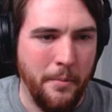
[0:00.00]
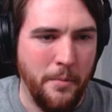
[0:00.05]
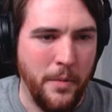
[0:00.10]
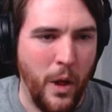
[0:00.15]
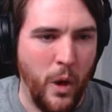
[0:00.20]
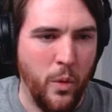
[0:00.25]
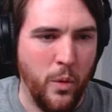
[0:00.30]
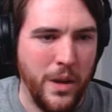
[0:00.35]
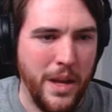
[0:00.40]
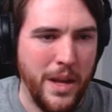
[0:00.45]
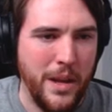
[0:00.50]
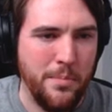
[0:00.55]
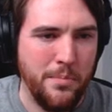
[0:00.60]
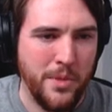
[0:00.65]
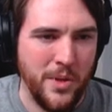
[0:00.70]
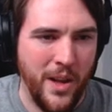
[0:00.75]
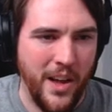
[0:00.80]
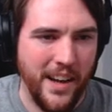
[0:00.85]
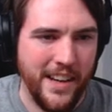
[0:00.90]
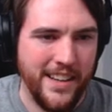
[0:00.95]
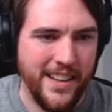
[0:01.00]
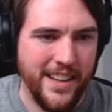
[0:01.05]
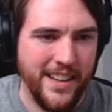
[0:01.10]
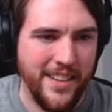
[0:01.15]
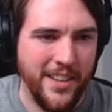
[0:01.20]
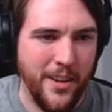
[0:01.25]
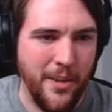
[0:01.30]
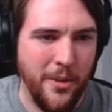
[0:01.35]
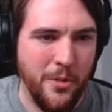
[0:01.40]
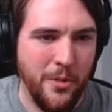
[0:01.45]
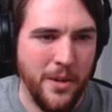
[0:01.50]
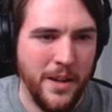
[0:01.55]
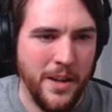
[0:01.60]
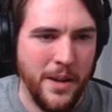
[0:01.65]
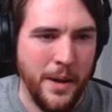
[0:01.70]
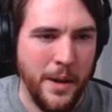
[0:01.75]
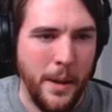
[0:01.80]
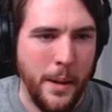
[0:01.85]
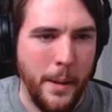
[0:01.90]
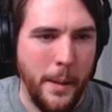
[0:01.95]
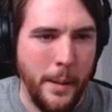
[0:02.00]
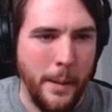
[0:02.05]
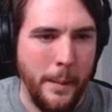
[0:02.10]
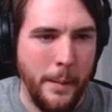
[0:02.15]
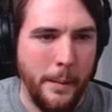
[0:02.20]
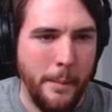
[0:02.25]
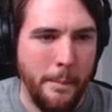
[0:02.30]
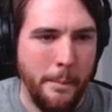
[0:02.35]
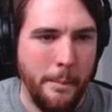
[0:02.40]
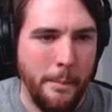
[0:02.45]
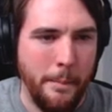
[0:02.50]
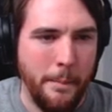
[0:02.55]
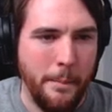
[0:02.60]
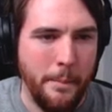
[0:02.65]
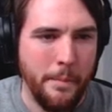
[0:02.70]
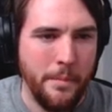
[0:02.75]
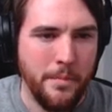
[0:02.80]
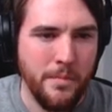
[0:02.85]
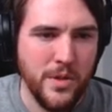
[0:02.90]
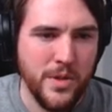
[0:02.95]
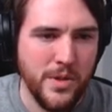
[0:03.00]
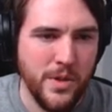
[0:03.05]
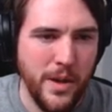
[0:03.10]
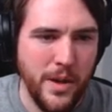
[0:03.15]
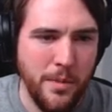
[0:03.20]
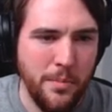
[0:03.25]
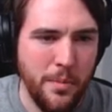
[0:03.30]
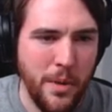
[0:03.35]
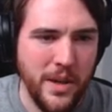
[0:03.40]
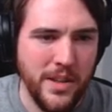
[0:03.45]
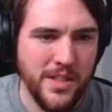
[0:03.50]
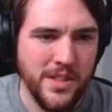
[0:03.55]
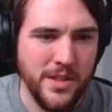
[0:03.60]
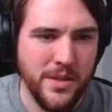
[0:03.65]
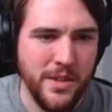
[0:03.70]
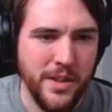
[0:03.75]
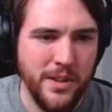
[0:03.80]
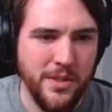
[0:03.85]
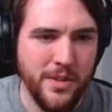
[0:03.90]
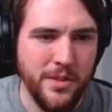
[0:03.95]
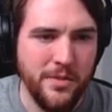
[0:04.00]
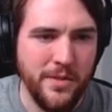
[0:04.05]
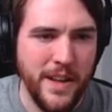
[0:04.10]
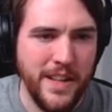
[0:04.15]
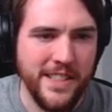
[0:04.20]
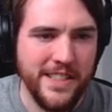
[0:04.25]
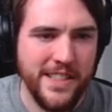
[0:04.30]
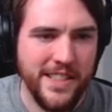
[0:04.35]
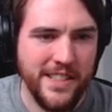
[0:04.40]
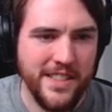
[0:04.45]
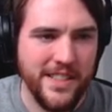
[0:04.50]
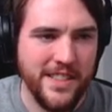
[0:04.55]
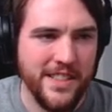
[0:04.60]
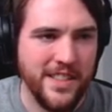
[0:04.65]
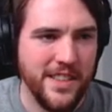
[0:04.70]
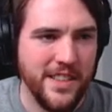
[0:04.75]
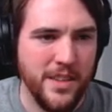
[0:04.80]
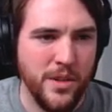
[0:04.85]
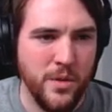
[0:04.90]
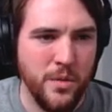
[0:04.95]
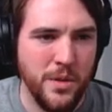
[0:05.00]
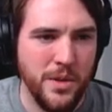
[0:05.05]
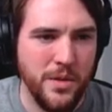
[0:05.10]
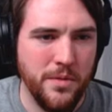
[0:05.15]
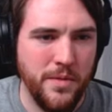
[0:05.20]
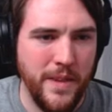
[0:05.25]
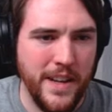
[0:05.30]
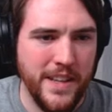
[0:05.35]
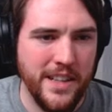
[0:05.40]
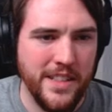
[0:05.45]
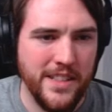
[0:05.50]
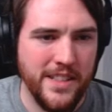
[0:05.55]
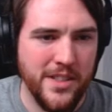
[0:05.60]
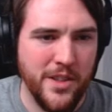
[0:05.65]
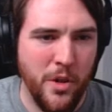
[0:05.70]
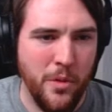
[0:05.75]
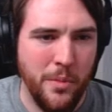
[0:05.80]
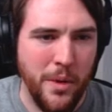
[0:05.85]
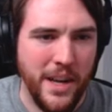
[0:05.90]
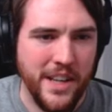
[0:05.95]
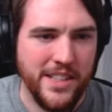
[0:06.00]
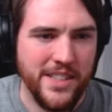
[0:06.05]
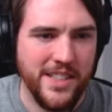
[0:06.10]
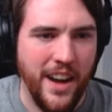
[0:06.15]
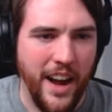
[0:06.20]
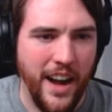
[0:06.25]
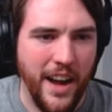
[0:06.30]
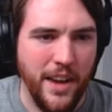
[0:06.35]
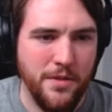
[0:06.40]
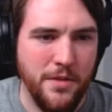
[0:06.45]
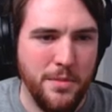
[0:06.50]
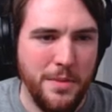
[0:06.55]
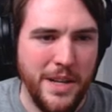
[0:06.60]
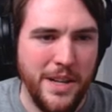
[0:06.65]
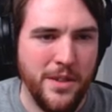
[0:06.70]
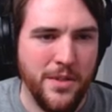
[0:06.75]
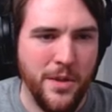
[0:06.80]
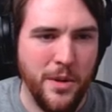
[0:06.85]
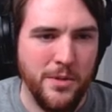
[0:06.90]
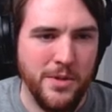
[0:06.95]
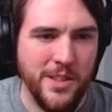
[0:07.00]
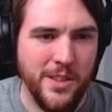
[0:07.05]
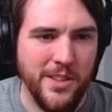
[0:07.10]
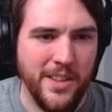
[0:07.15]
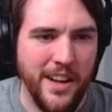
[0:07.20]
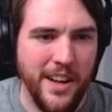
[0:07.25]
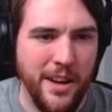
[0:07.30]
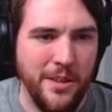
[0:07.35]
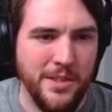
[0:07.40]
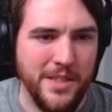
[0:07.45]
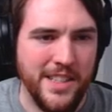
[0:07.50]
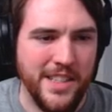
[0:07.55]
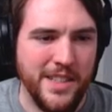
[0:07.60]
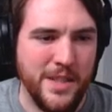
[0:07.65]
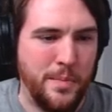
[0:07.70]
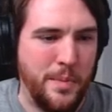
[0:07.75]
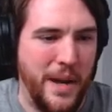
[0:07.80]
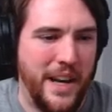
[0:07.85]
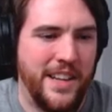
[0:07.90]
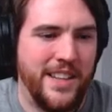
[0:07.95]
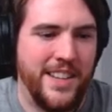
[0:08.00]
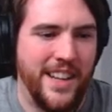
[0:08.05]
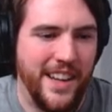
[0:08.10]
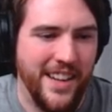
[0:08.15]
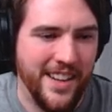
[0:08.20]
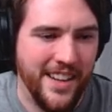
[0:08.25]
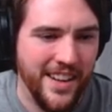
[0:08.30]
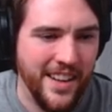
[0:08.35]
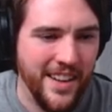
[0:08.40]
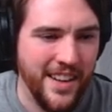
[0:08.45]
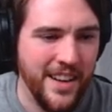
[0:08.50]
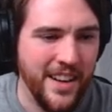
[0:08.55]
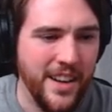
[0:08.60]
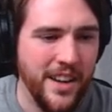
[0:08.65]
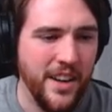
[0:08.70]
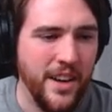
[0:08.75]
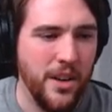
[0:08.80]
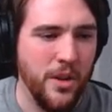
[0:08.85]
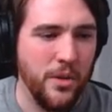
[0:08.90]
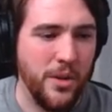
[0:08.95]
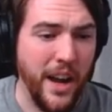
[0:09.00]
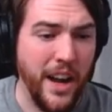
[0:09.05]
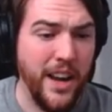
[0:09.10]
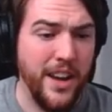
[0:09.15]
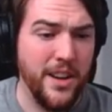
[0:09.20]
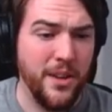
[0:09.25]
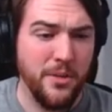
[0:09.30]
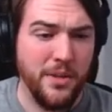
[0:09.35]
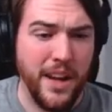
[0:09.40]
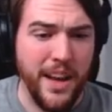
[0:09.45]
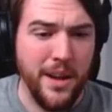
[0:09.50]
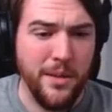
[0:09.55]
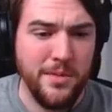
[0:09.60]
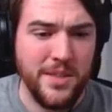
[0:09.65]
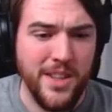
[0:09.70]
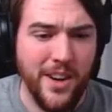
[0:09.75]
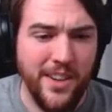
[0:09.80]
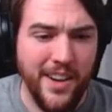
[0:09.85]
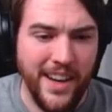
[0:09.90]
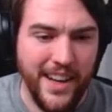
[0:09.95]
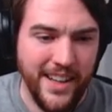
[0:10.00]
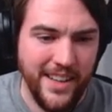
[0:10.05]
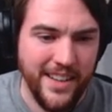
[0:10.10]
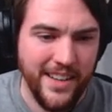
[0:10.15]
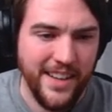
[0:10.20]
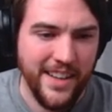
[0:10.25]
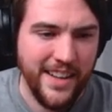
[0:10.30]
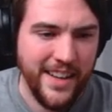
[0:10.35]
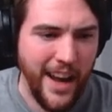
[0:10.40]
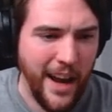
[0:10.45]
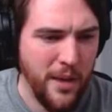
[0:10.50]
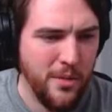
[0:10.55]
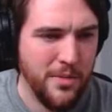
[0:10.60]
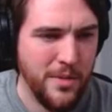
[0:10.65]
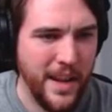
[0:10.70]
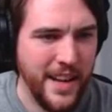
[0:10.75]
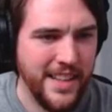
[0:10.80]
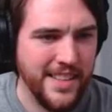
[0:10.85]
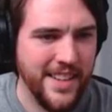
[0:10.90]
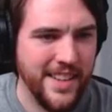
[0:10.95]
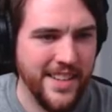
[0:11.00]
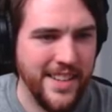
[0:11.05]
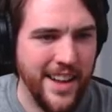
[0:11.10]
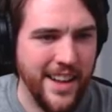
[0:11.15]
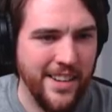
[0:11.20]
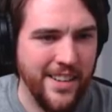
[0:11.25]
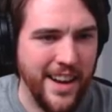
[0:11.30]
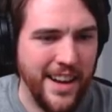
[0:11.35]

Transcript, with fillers: Oh, he blocked it though. I'm just trying to punch through your defenses. Quit defending so much. I have to be closer than I was expecting. Okay, okay, I'm sorry. The cow likes it there